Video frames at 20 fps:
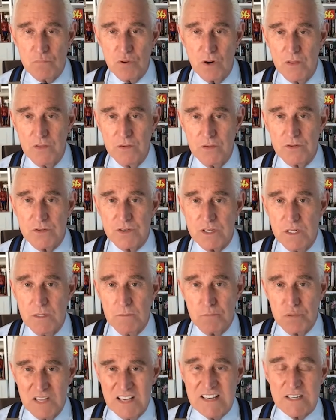brothers
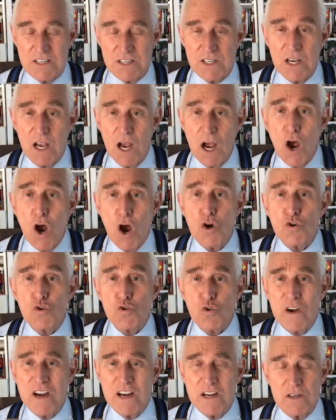in place.
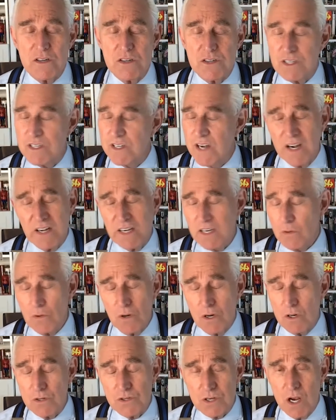Traitors, not
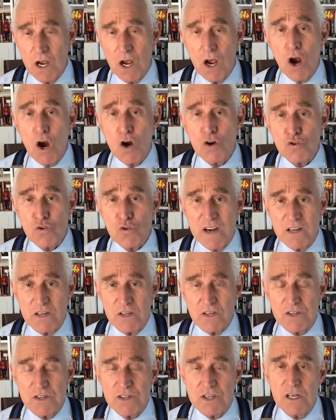heroes,
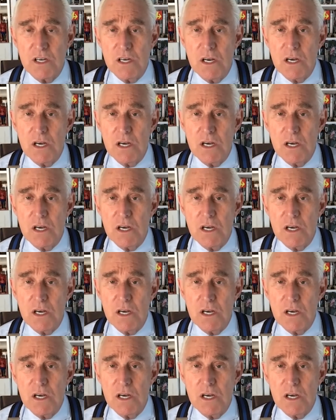traitors.